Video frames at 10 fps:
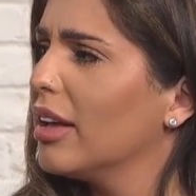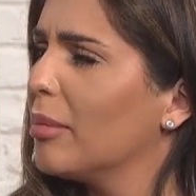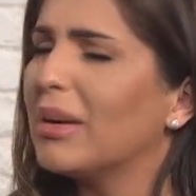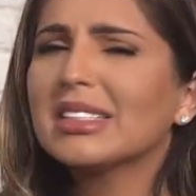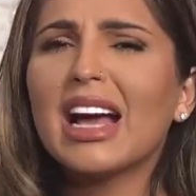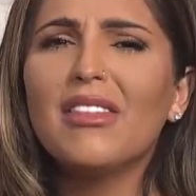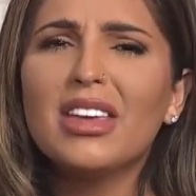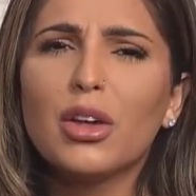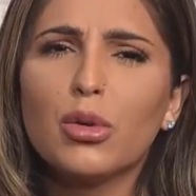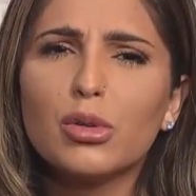más
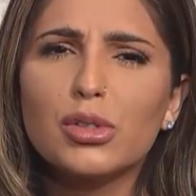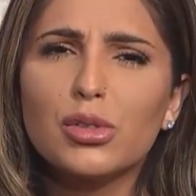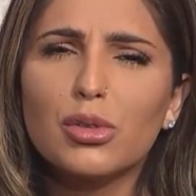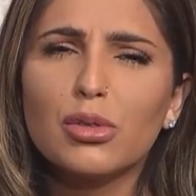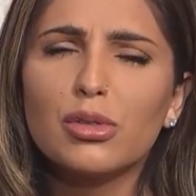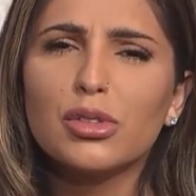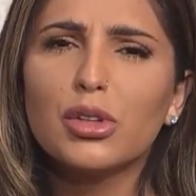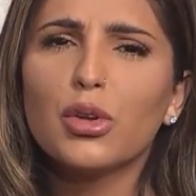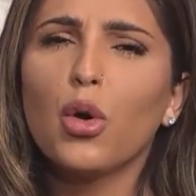caballerosos, you know,